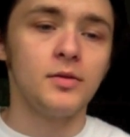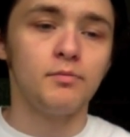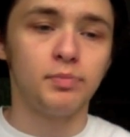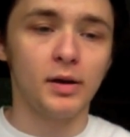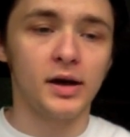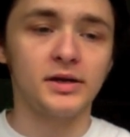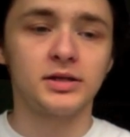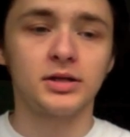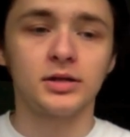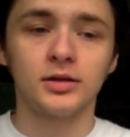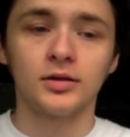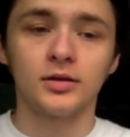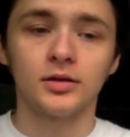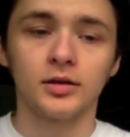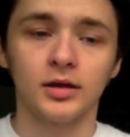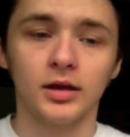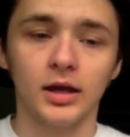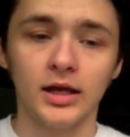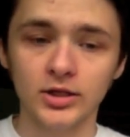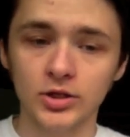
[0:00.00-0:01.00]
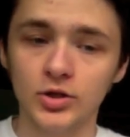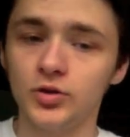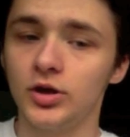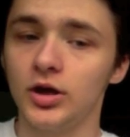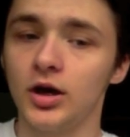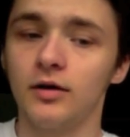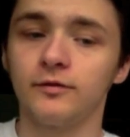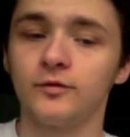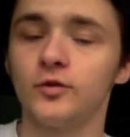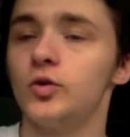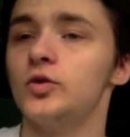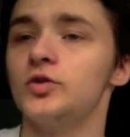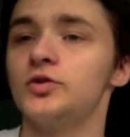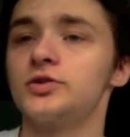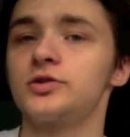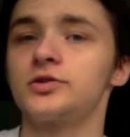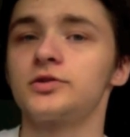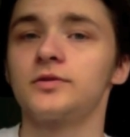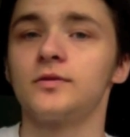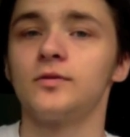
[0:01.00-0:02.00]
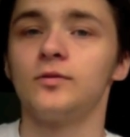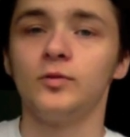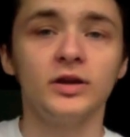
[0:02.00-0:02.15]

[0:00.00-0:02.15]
But in Yu-Gi-Oh!, of course,